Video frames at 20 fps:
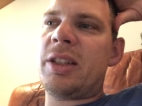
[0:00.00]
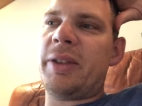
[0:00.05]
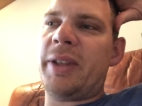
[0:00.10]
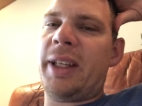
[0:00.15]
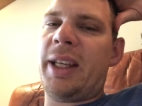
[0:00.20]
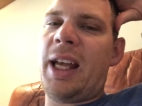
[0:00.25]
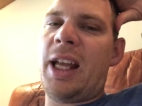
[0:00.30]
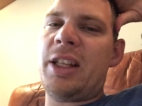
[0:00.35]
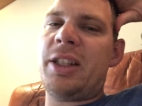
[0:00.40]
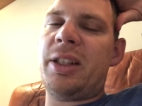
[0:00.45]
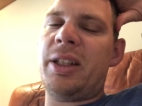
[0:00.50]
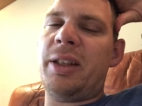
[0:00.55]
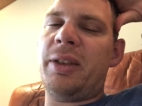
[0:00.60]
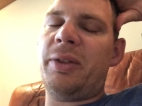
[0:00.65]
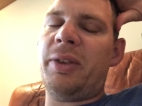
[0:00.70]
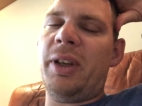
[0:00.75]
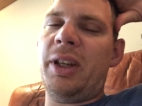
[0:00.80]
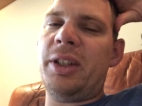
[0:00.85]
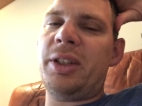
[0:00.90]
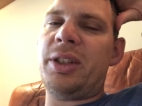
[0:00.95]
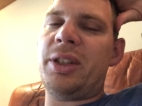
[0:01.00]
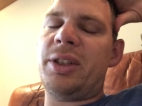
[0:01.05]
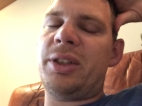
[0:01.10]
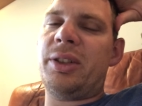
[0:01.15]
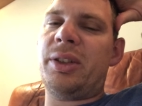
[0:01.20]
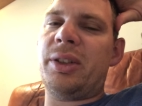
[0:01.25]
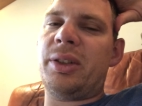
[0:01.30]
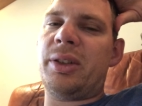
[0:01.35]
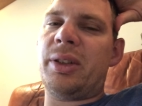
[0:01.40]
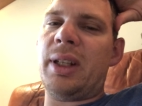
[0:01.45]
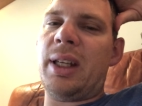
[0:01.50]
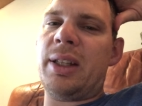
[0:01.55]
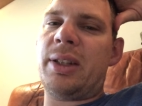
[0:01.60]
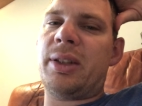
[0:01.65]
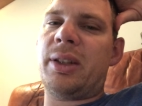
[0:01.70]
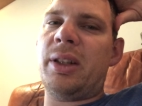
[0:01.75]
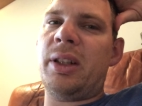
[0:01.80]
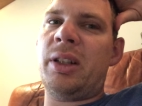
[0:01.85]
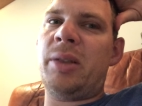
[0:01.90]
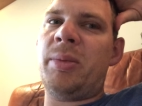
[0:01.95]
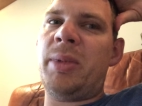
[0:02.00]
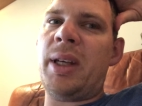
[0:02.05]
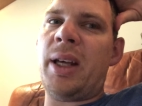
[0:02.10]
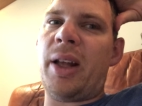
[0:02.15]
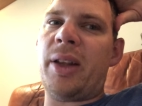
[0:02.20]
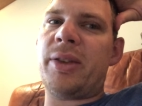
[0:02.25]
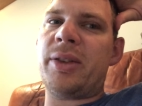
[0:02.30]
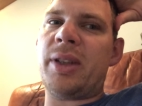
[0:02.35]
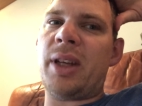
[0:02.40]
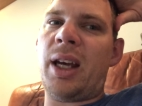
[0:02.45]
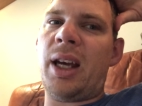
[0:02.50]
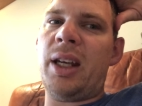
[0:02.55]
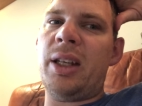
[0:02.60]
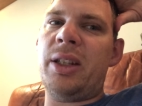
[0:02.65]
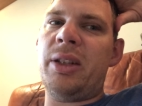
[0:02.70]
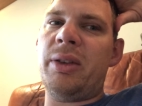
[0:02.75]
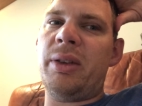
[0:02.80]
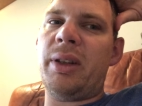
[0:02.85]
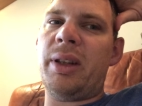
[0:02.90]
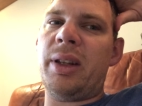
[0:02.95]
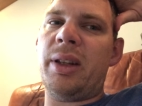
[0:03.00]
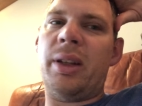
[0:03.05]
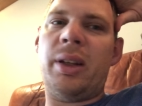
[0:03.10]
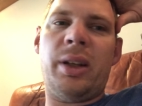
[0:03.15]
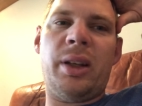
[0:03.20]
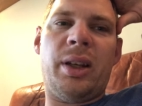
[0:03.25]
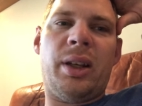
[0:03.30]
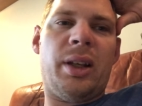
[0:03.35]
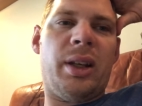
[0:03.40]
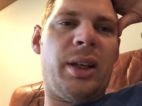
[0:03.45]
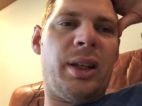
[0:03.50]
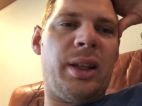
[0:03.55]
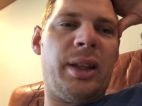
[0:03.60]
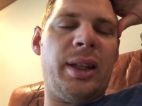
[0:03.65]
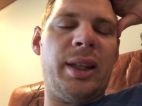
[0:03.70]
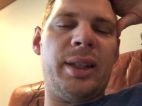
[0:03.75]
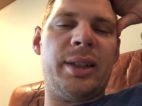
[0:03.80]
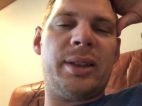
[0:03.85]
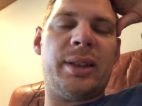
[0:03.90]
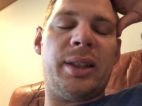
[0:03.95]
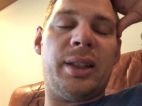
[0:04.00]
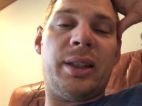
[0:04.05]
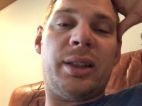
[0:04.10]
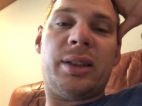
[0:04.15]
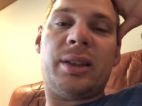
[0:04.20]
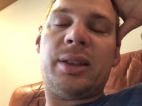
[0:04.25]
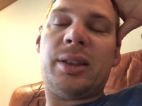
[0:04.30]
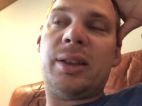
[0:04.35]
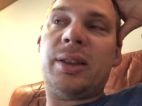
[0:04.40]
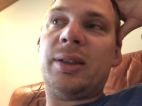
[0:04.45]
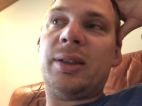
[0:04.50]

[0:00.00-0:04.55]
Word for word: if I catch any fish, it's just it's good to be outside doing these things.